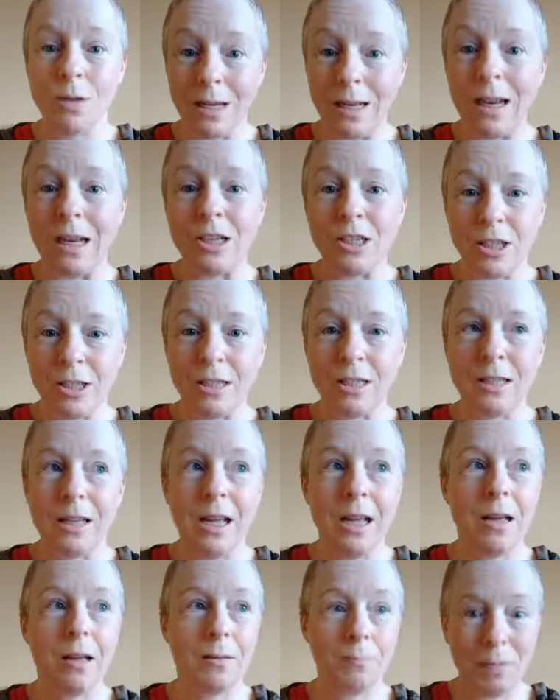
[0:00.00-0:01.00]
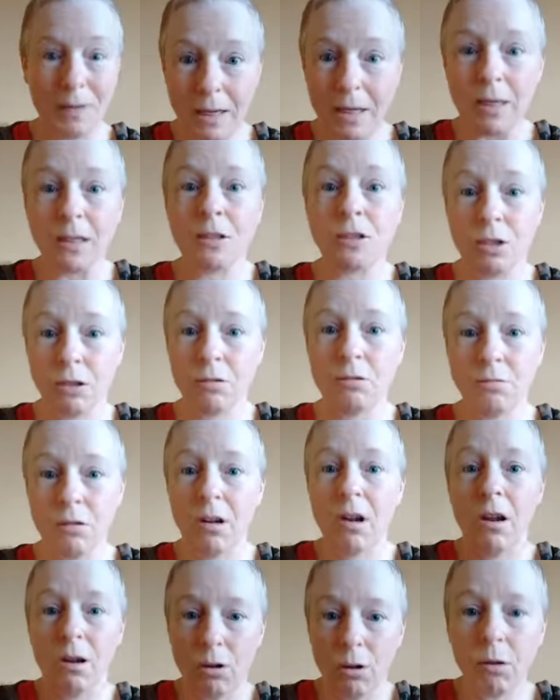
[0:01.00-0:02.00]
actually begin to
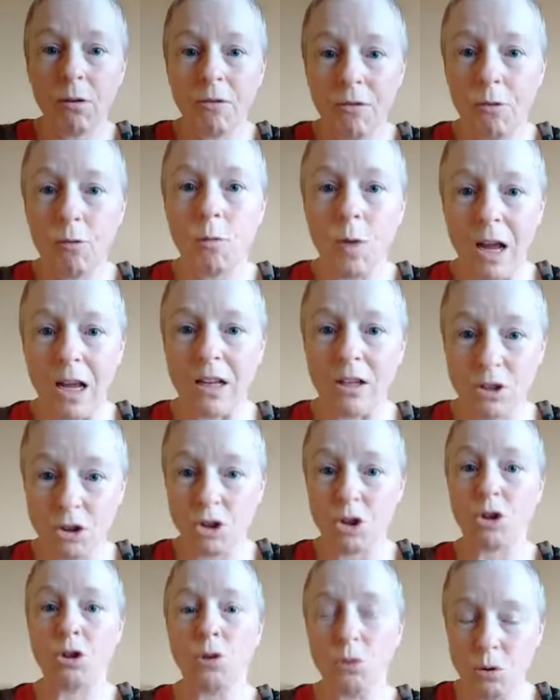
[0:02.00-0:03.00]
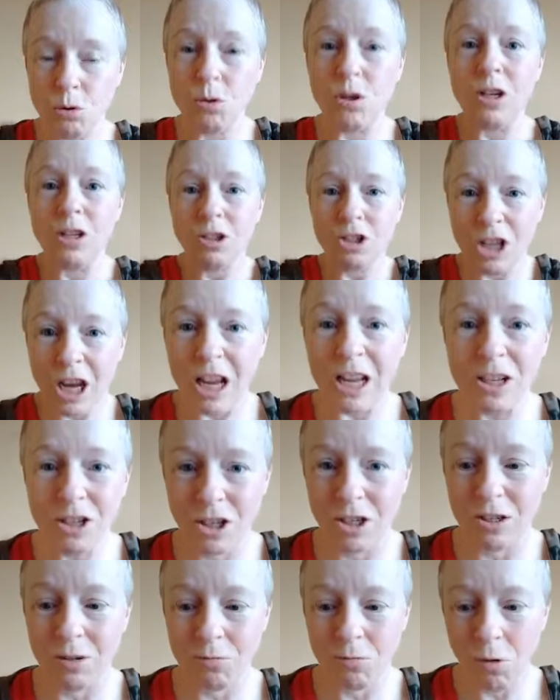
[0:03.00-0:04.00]
look for ways to change
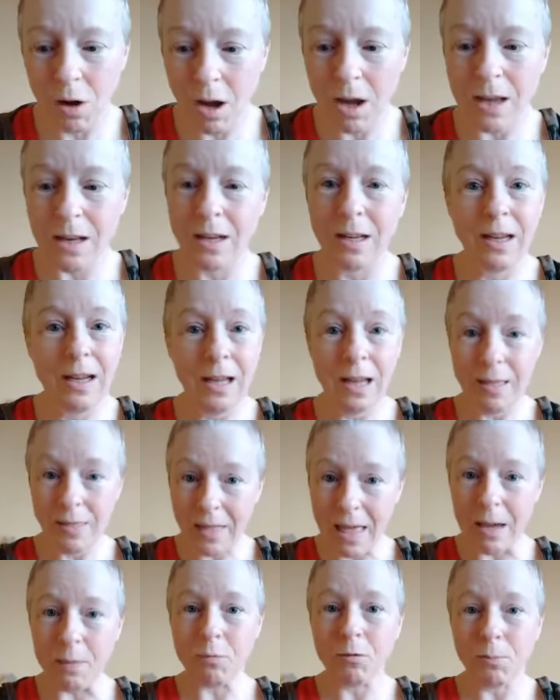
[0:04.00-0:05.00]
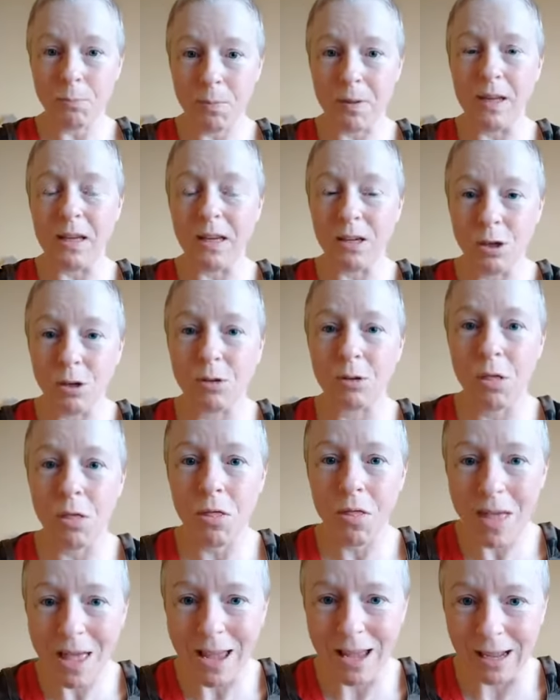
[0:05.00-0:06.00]
it, right? And that would be a good
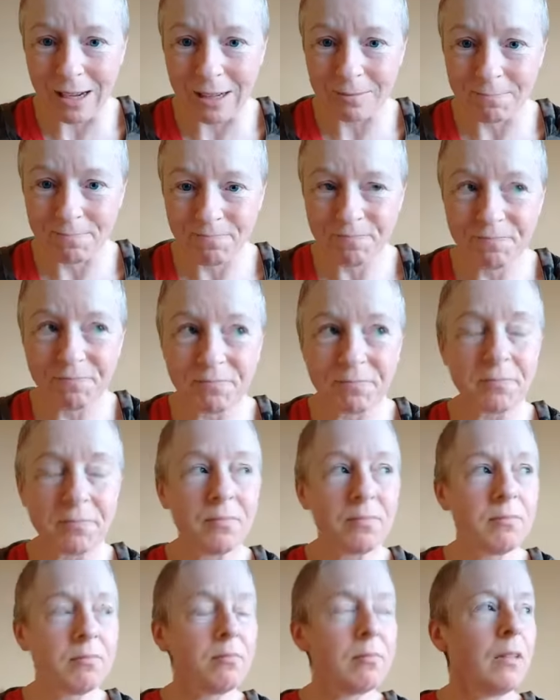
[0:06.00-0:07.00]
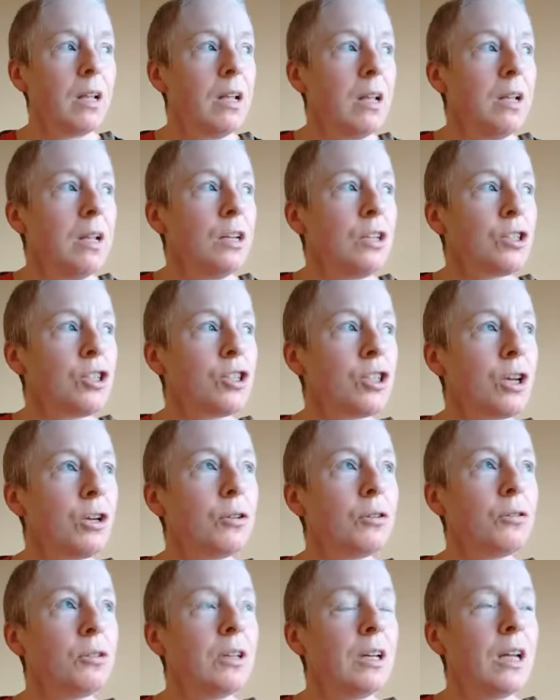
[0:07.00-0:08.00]
thing.
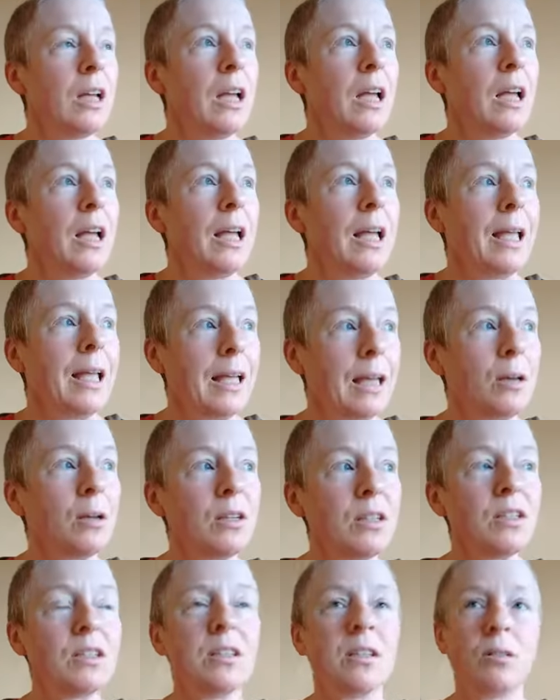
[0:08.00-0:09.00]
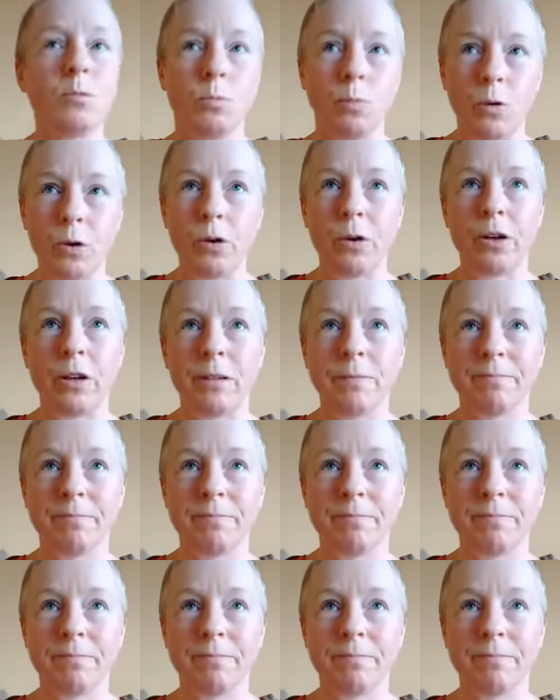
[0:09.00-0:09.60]
So how does this work?